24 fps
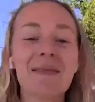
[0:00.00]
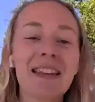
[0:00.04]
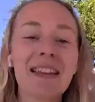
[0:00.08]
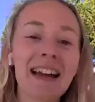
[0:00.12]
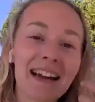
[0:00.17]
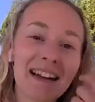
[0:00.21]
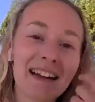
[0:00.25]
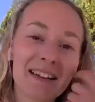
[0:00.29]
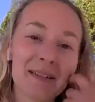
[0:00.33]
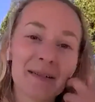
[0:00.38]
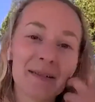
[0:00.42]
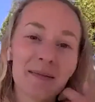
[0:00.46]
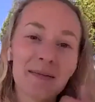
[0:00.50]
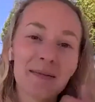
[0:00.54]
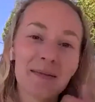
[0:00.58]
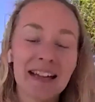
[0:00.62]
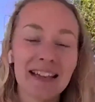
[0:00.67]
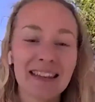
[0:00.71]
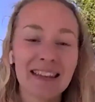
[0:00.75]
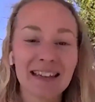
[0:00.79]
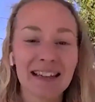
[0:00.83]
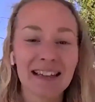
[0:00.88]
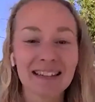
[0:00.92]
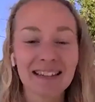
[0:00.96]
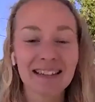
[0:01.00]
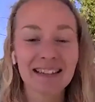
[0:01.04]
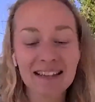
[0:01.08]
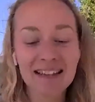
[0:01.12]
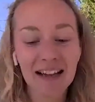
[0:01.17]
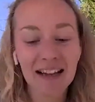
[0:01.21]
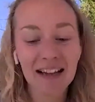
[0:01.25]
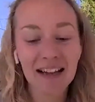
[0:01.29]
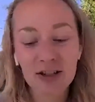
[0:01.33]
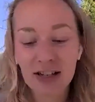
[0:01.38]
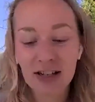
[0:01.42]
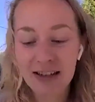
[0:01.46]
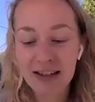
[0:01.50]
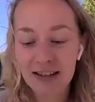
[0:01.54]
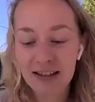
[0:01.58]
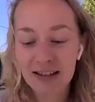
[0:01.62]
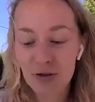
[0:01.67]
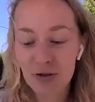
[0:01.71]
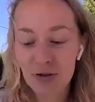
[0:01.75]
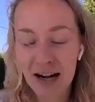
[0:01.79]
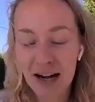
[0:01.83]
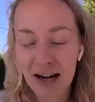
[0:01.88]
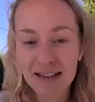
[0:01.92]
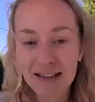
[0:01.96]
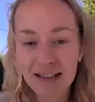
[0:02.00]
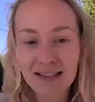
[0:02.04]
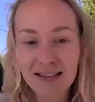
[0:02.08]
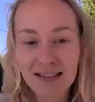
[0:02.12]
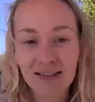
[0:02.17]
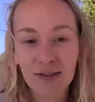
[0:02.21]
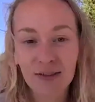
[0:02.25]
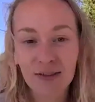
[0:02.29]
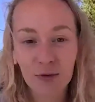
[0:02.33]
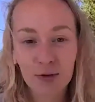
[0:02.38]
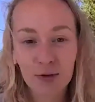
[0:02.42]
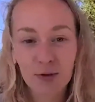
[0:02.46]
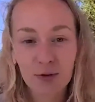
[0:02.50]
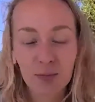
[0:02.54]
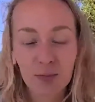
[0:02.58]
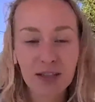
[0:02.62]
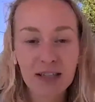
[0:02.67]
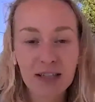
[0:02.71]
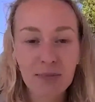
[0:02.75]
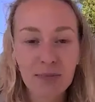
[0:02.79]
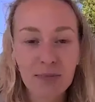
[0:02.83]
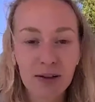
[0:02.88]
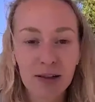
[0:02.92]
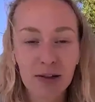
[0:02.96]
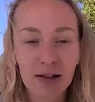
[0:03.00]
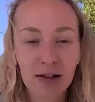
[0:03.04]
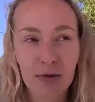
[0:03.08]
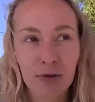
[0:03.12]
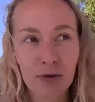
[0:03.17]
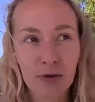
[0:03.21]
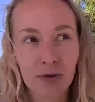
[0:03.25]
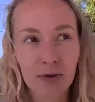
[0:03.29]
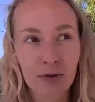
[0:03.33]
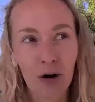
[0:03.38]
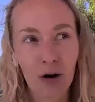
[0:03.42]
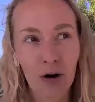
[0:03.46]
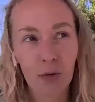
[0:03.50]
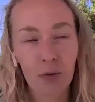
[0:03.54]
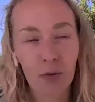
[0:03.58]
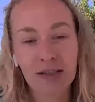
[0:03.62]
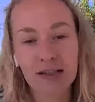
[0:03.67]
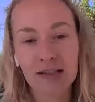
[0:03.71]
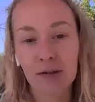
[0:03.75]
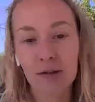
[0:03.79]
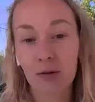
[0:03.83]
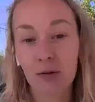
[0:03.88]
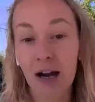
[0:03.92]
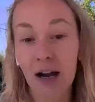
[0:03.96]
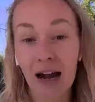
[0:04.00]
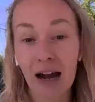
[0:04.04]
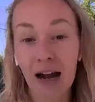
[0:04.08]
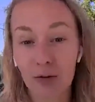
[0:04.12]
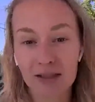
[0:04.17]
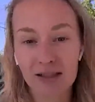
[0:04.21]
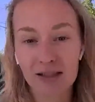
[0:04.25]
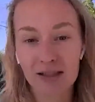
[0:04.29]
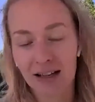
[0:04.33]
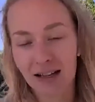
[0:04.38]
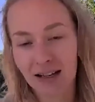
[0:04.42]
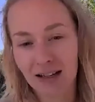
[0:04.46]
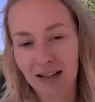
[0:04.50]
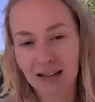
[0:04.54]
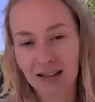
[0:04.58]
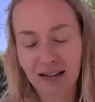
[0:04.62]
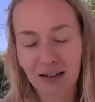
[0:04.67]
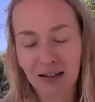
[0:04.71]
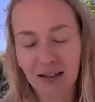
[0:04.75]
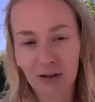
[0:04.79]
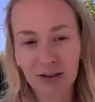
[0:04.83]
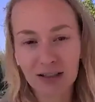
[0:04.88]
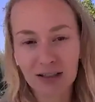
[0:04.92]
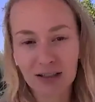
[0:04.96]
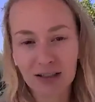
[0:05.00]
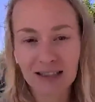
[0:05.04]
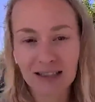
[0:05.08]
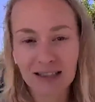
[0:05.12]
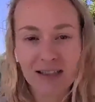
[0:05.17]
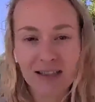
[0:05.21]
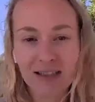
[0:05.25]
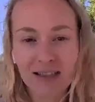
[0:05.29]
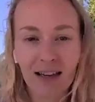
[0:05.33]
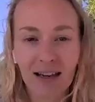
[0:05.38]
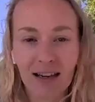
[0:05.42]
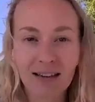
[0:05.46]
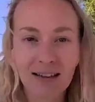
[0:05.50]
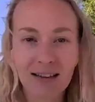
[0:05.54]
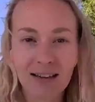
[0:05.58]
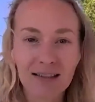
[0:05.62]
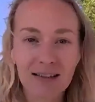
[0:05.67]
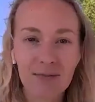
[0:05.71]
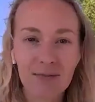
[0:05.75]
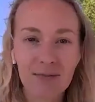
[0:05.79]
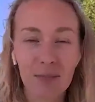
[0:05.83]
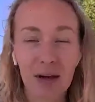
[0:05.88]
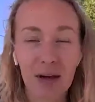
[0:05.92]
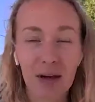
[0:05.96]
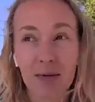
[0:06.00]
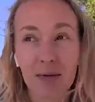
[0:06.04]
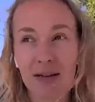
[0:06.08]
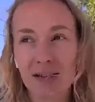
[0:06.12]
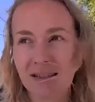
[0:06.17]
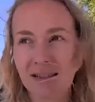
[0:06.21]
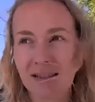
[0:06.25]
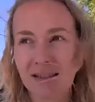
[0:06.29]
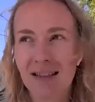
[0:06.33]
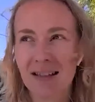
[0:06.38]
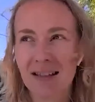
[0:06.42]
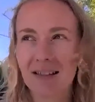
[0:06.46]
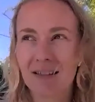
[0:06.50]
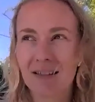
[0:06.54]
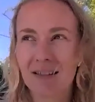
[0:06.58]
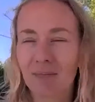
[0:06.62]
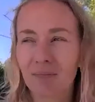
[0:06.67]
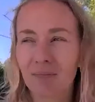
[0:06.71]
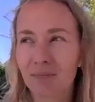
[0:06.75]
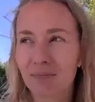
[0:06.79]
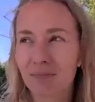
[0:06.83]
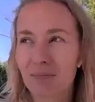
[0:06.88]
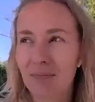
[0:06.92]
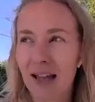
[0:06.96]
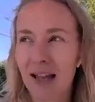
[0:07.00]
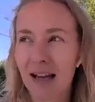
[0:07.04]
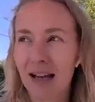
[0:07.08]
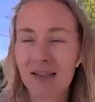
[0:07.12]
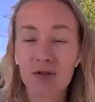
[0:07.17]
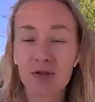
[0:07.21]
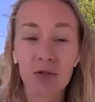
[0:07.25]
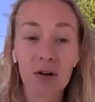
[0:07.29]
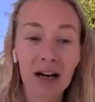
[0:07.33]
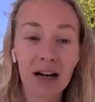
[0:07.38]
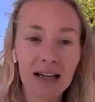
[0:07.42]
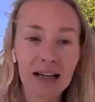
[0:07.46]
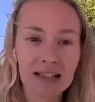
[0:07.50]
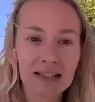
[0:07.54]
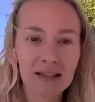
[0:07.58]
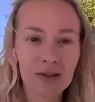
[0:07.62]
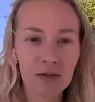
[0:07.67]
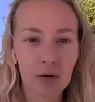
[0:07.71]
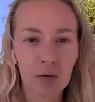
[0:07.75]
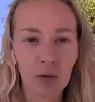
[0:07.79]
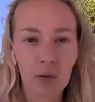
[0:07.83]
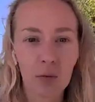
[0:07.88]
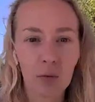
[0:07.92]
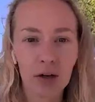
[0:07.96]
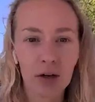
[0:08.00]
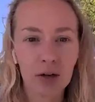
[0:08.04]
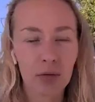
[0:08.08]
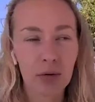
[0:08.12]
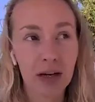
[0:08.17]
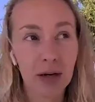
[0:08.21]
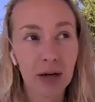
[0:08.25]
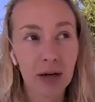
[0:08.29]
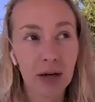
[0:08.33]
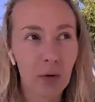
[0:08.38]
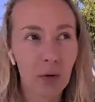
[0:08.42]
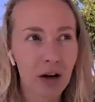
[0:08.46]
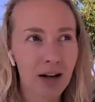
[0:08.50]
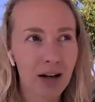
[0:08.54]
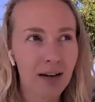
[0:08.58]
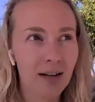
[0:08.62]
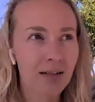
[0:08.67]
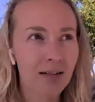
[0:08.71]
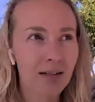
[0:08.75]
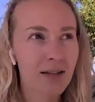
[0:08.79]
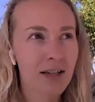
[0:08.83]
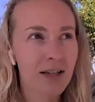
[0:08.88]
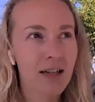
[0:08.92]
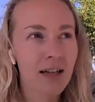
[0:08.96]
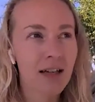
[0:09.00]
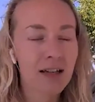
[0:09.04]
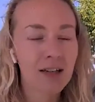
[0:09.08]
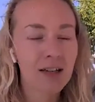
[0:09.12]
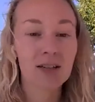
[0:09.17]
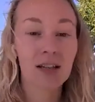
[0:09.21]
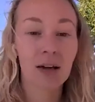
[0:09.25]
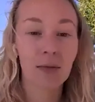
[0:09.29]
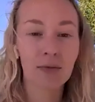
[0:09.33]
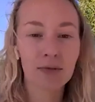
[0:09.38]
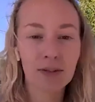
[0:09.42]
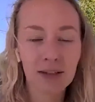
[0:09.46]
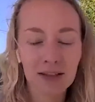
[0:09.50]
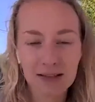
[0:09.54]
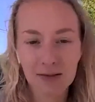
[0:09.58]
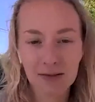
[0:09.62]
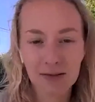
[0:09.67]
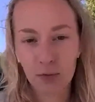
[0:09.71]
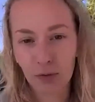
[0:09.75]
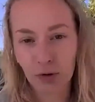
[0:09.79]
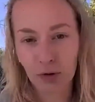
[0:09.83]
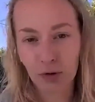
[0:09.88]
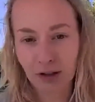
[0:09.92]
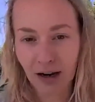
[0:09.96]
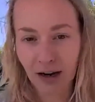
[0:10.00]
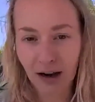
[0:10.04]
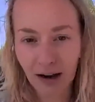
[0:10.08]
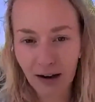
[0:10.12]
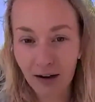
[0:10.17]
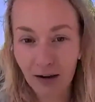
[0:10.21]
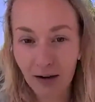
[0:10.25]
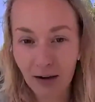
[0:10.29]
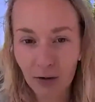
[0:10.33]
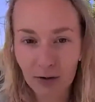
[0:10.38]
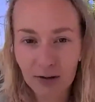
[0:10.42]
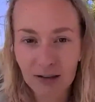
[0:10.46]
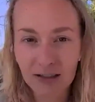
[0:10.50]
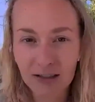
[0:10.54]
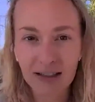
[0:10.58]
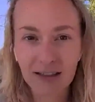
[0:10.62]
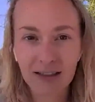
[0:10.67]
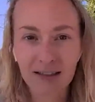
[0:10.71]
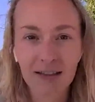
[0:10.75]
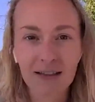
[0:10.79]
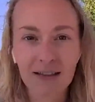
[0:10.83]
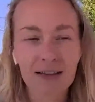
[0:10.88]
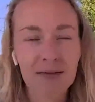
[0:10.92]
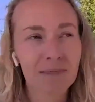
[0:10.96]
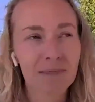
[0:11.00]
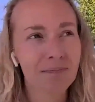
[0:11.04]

And then it actually attracts those people who always look outside and not inside, and maybe are still like stressed or wondering why stuff doesn't work out. And